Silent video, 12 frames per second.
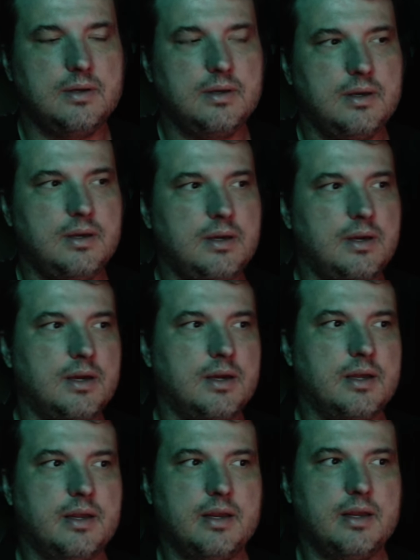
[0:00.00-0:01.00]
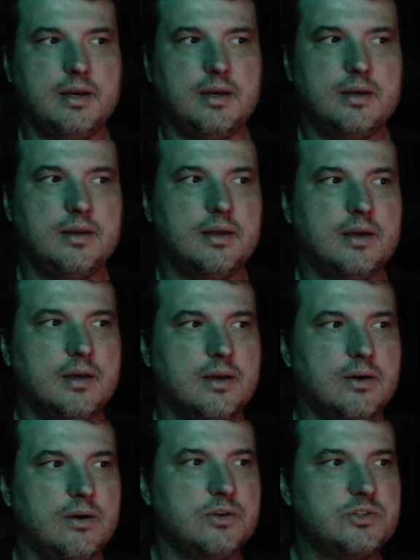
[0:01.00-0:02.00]
and
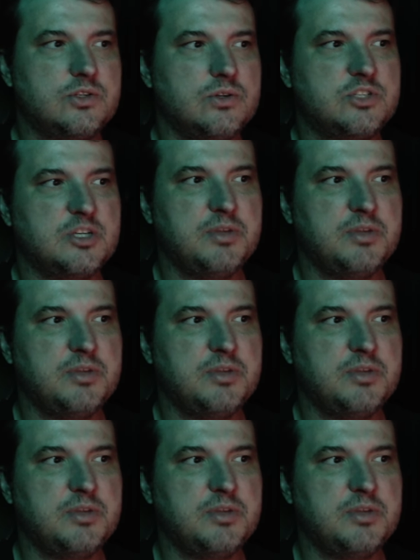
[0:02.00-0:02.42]
also some of